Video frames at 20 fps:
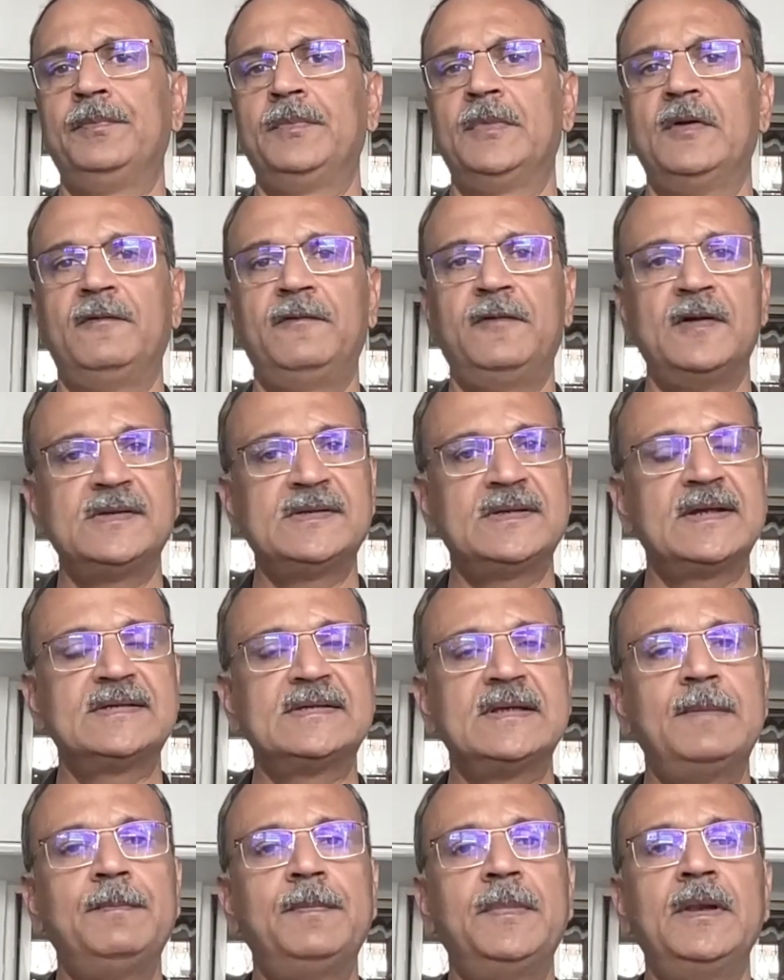The first
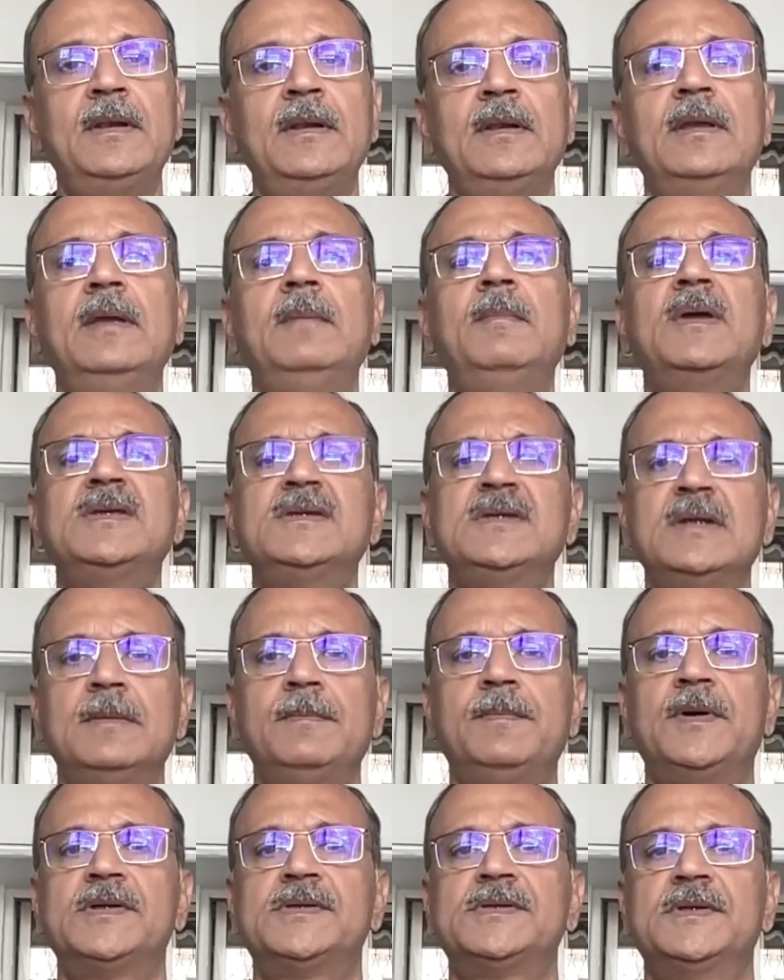example, imagine a
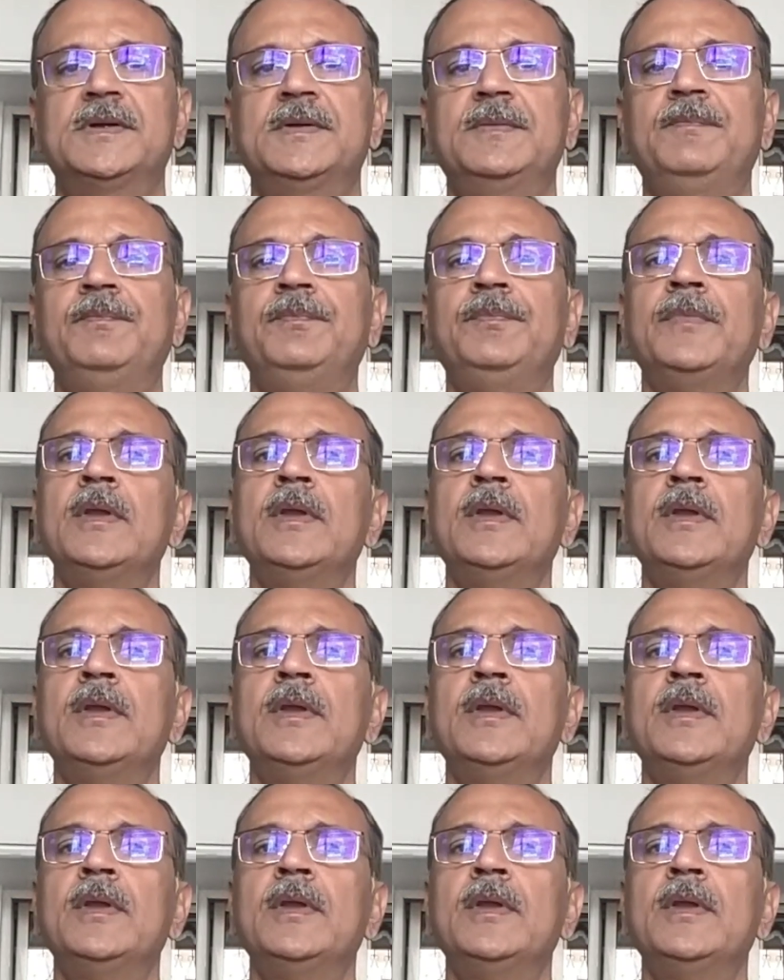person